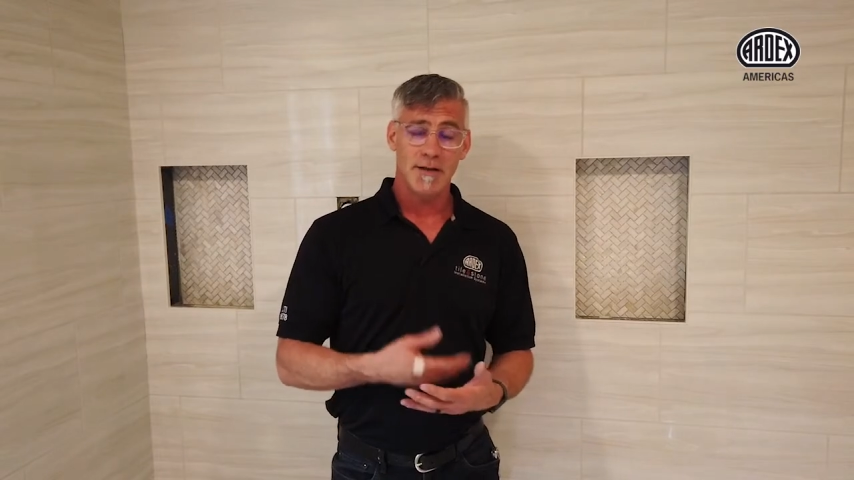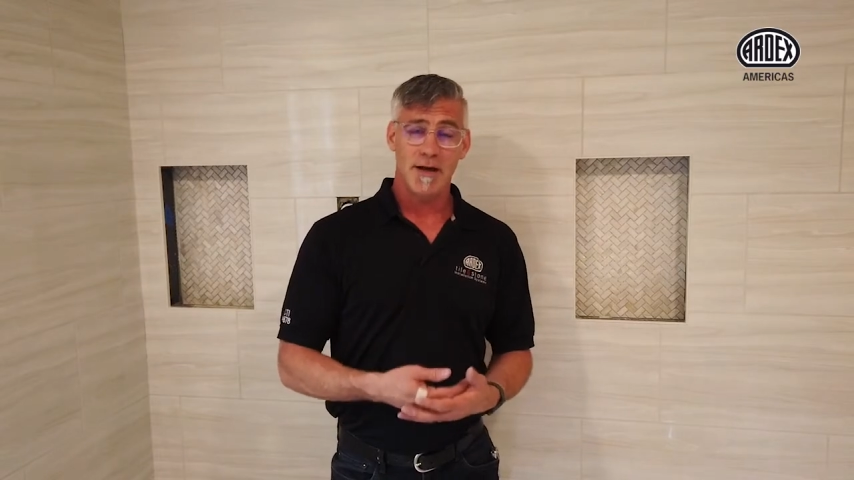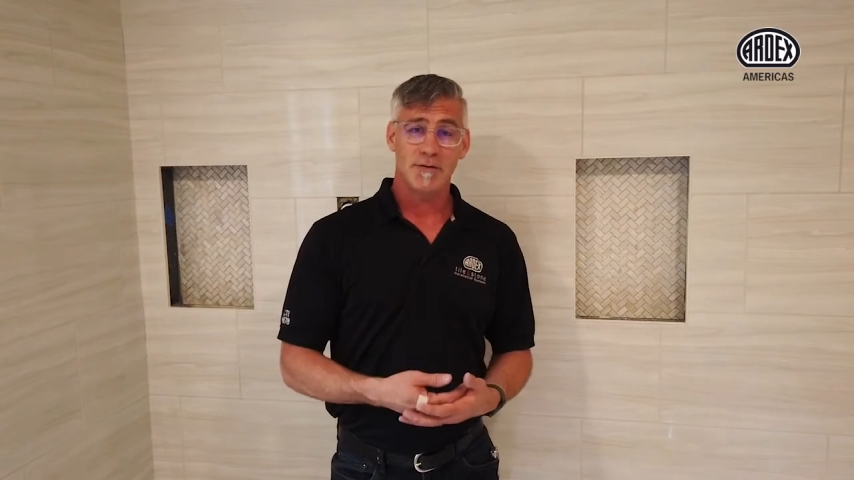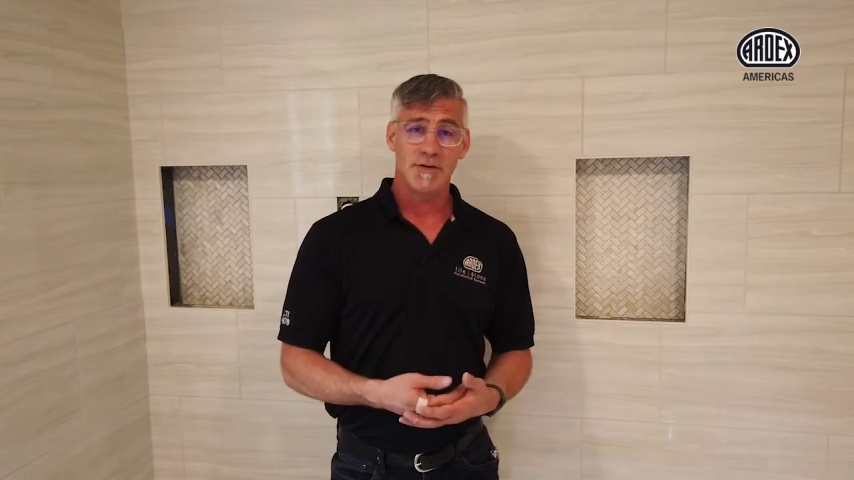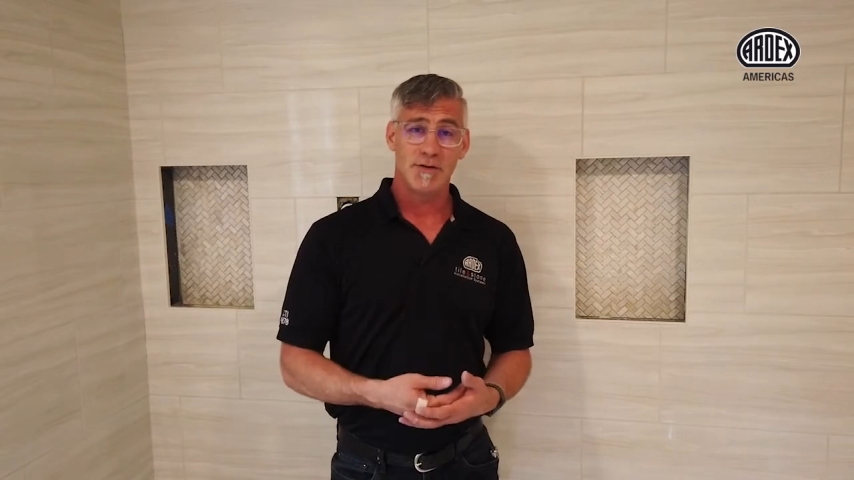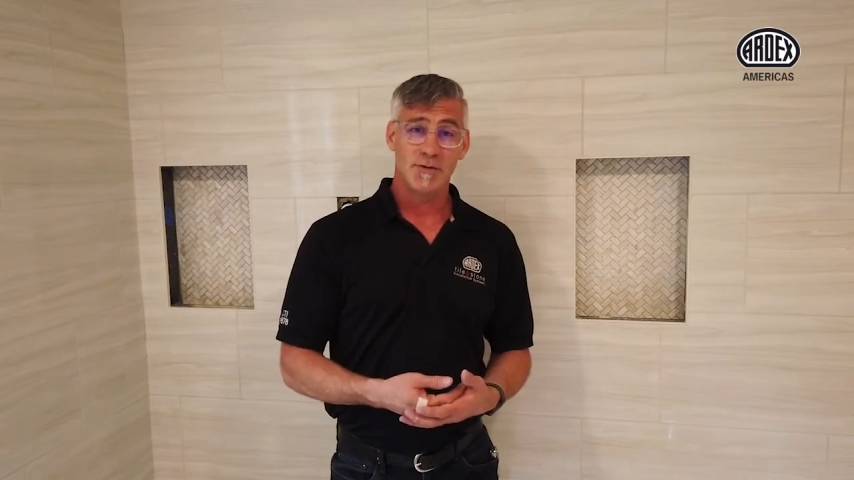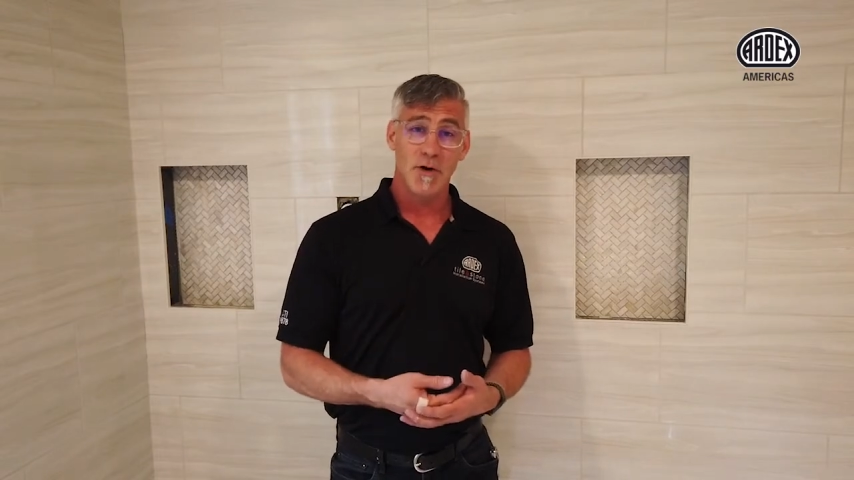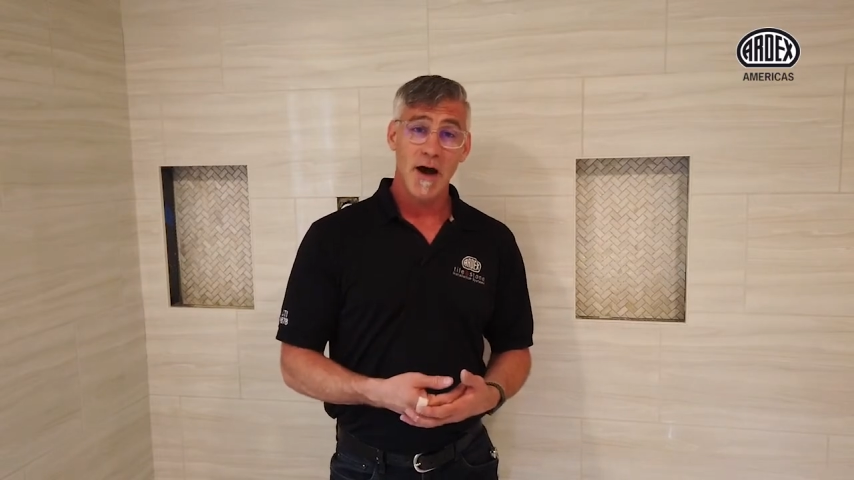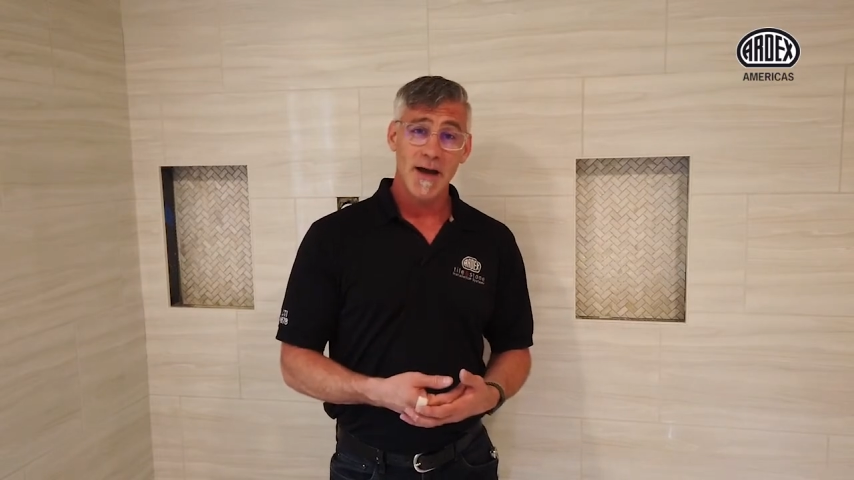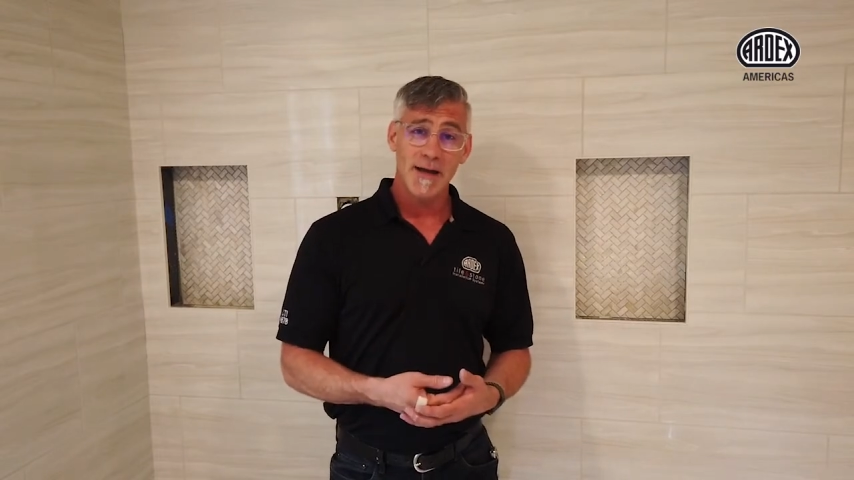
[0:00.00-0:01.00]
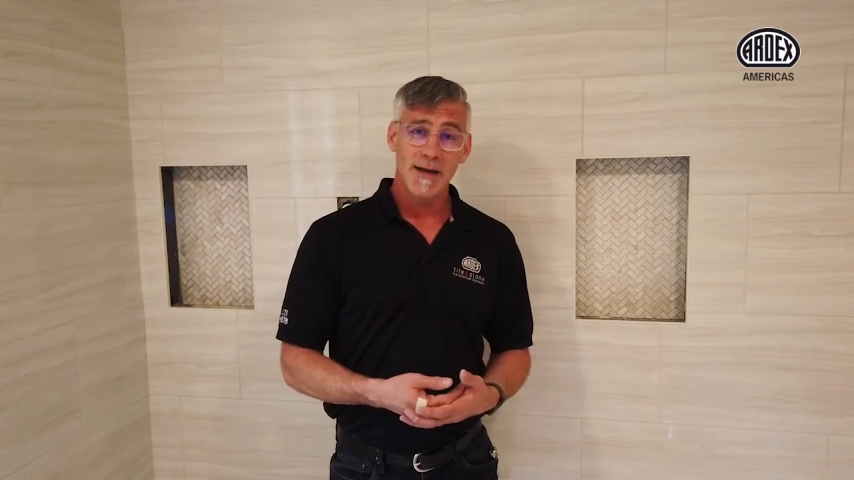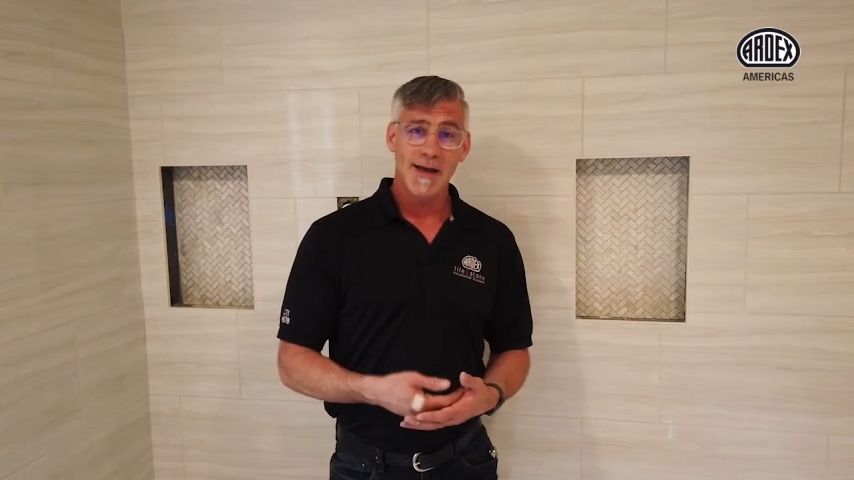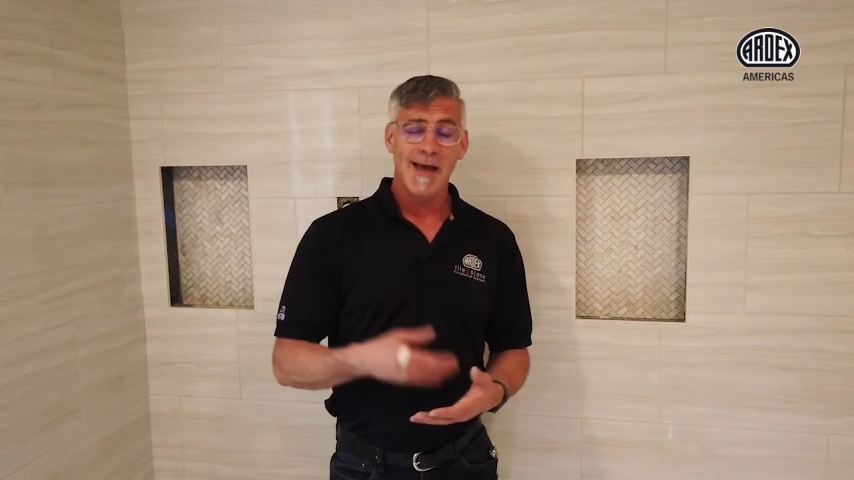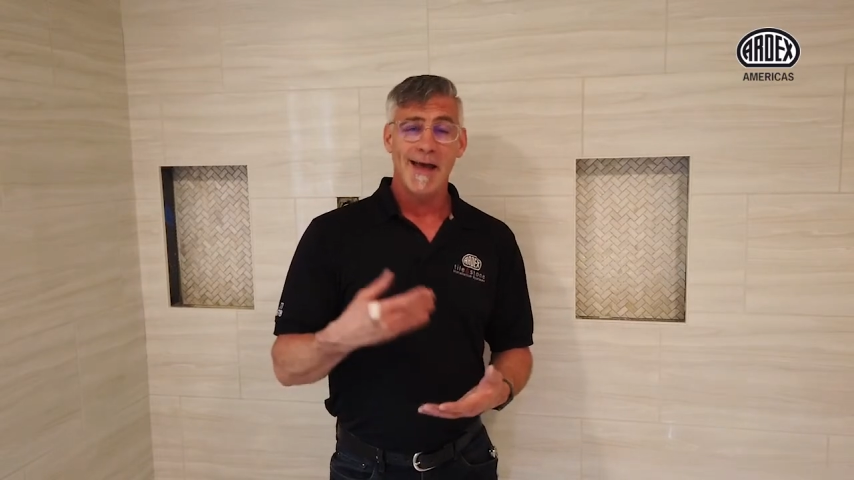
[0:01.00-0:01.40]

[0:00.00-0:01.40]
allowed to dry,